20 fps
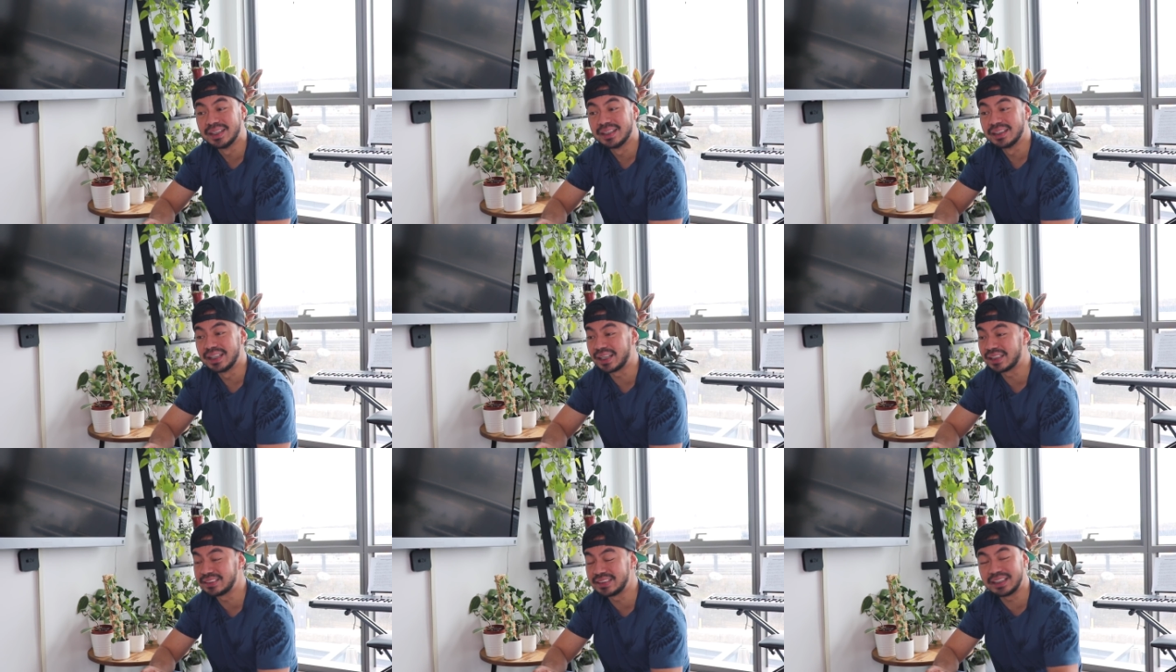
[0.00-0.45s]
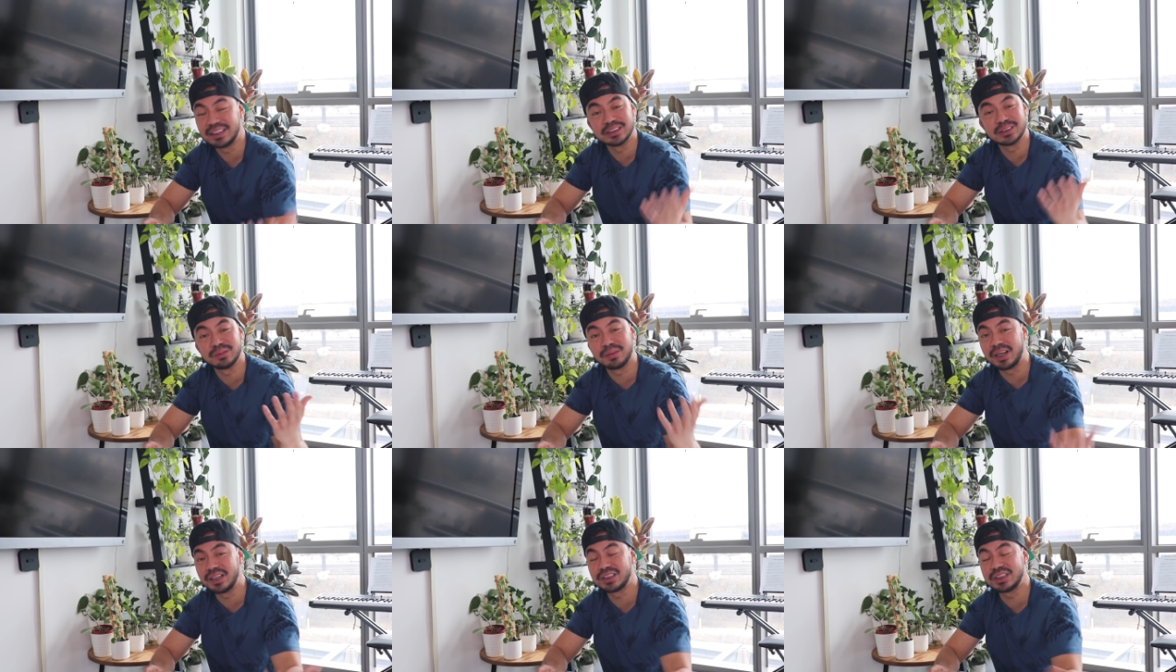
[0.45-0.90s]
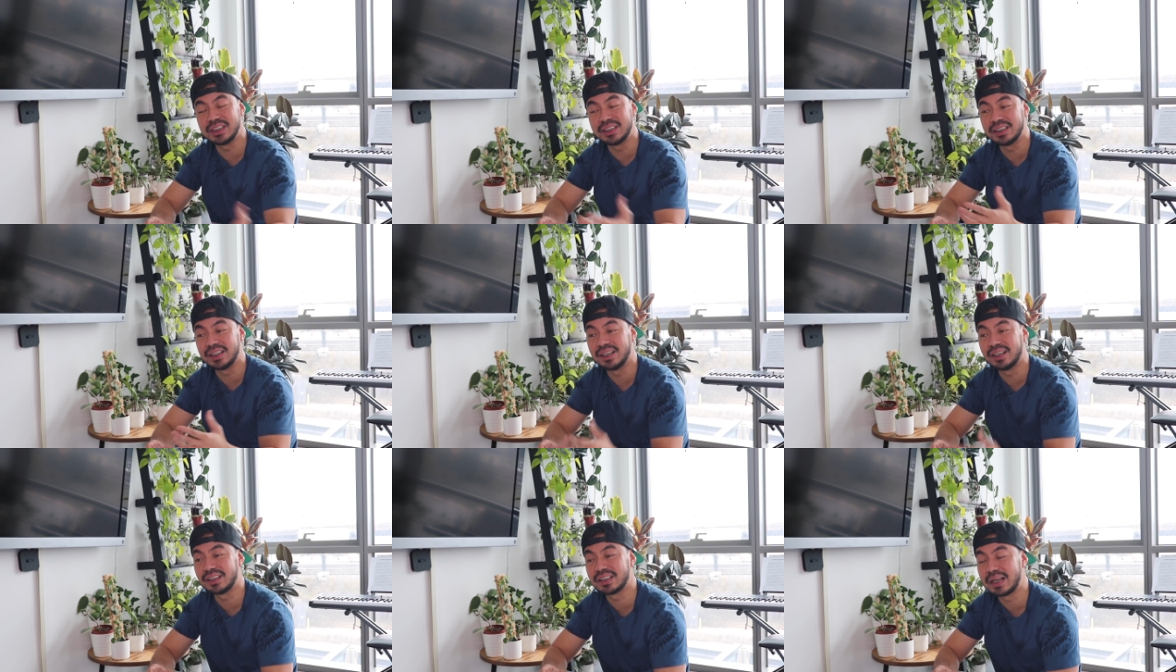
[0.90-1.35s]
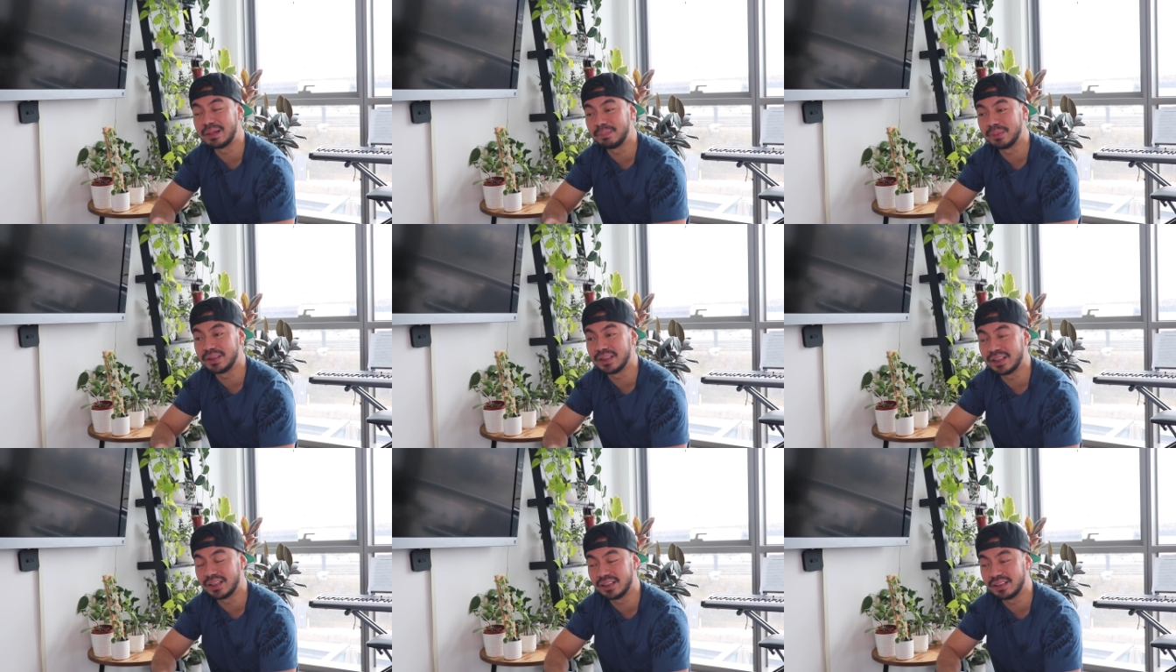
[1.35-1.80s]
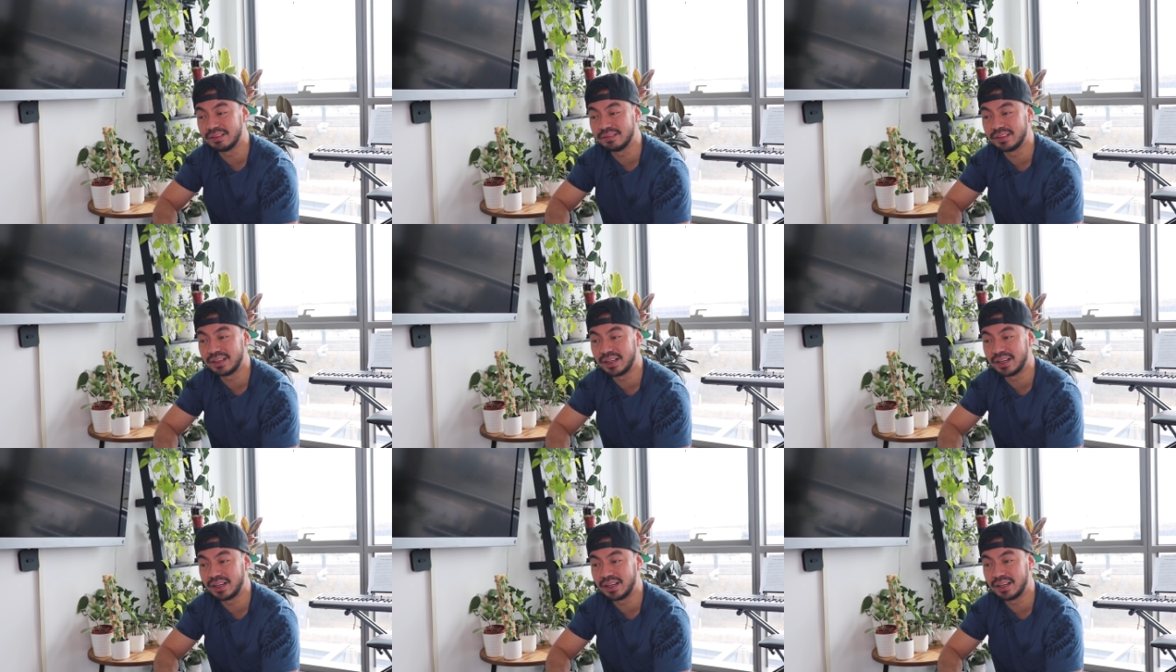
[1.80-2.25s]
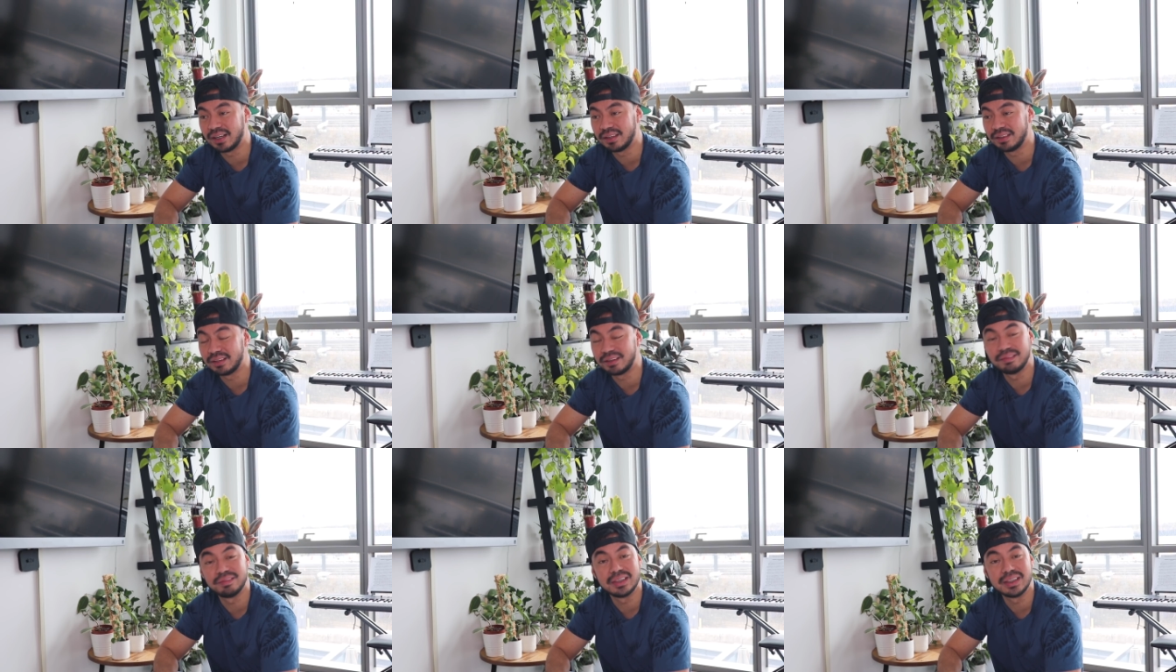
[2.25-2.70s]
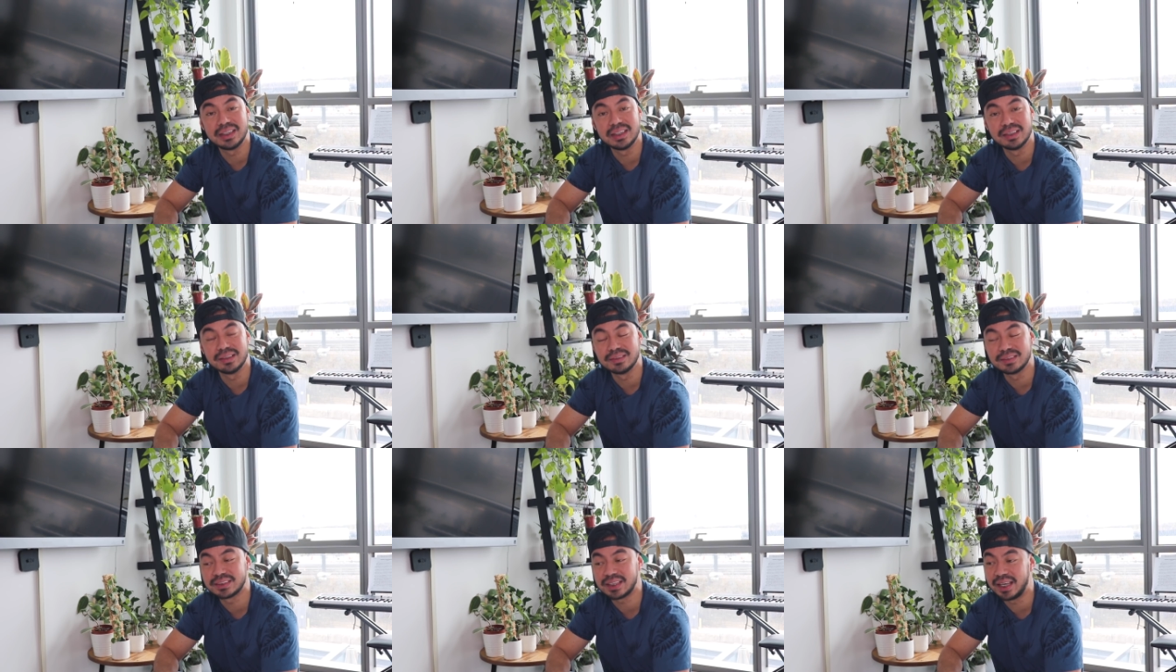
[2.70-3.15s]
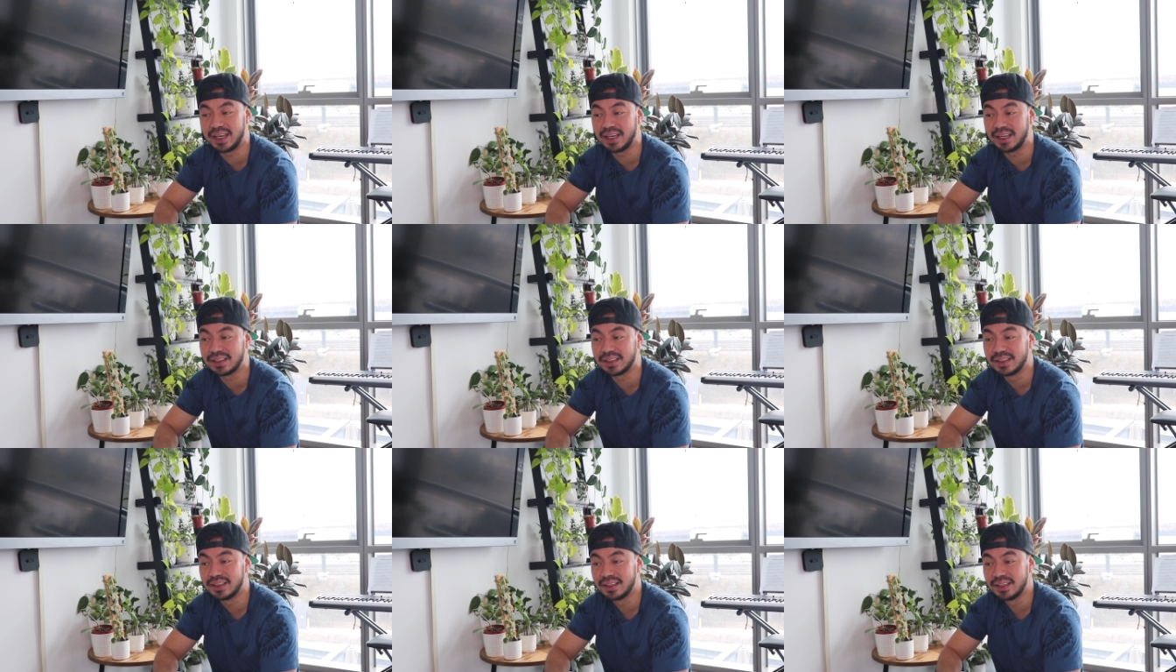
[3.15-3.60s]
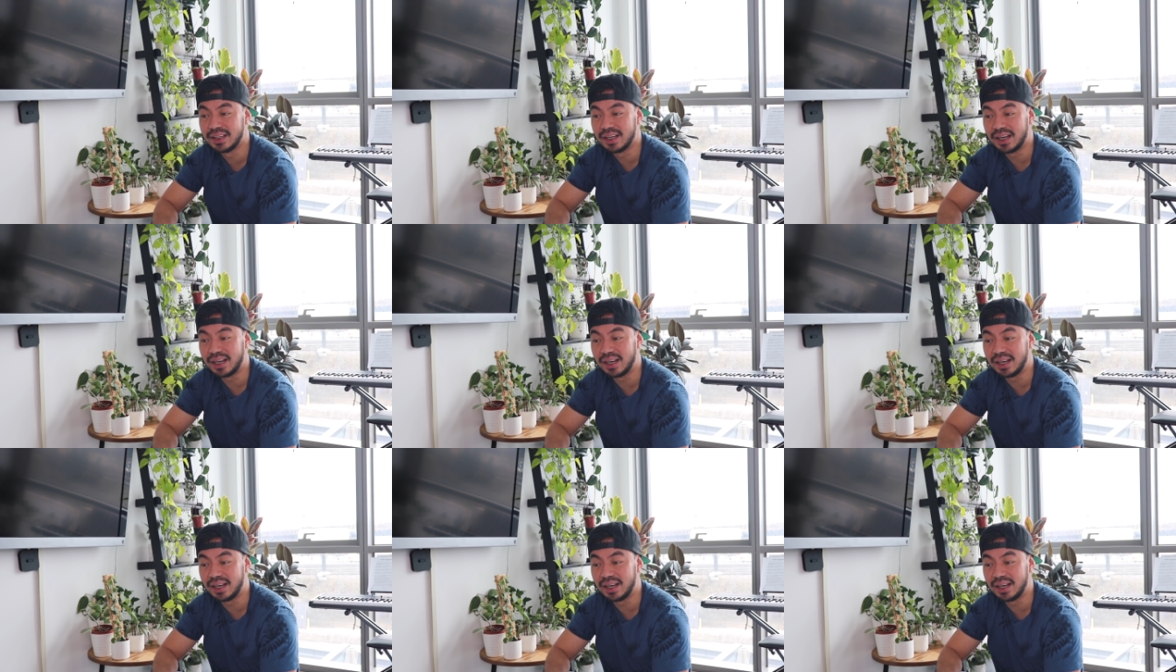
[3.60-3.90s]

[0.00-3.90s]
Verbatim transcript: like I said, I was watching a couple of uh, their videos and uh,